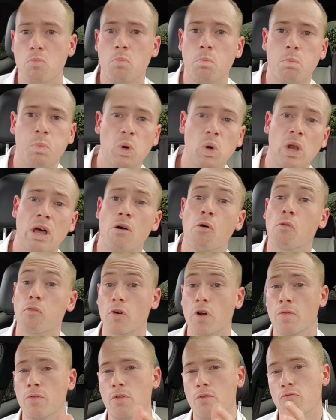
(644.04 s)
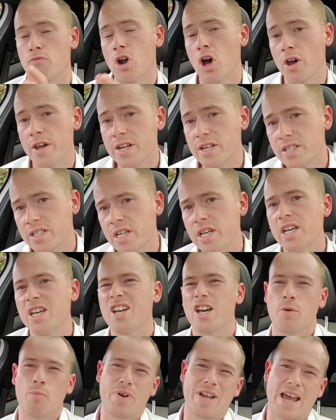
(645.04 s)
pull over on the right,
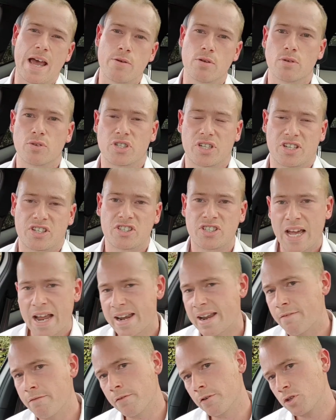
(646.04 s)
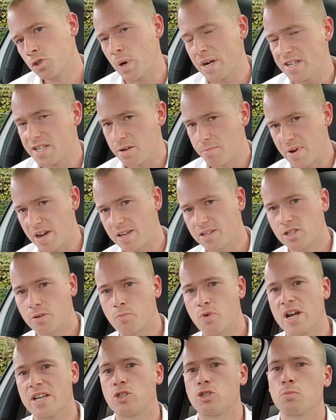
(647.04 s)
and we're now using a sat nav for 20 minutes,
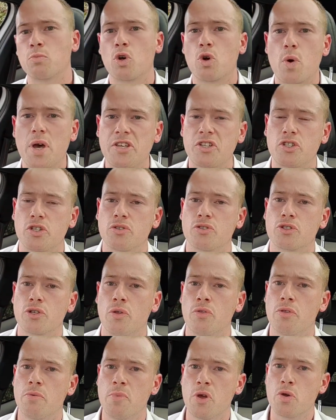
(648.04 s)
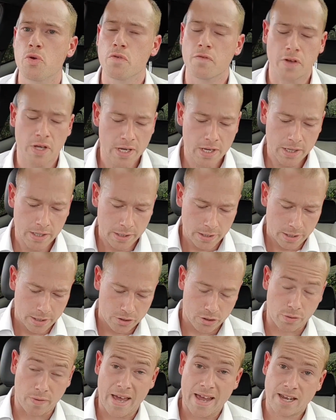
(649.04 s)
and we'll ask some questions on the move.
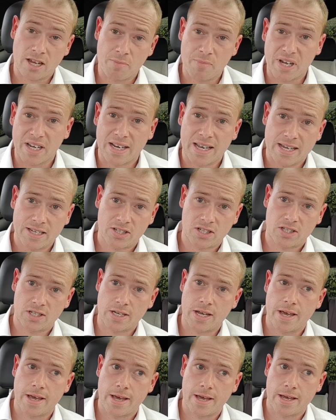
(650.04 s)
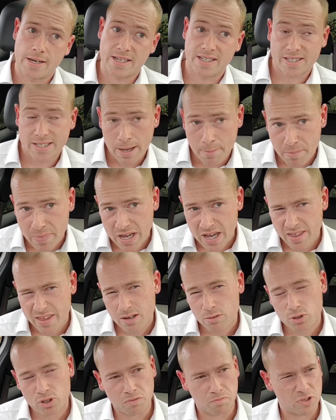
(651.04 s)
So they come in last December. I
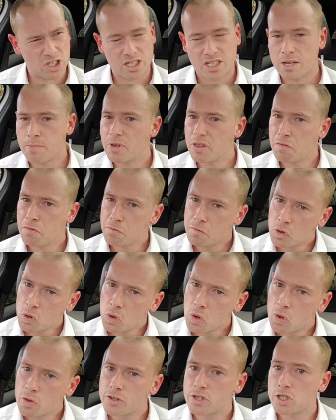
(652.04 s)
think it was December the 4th,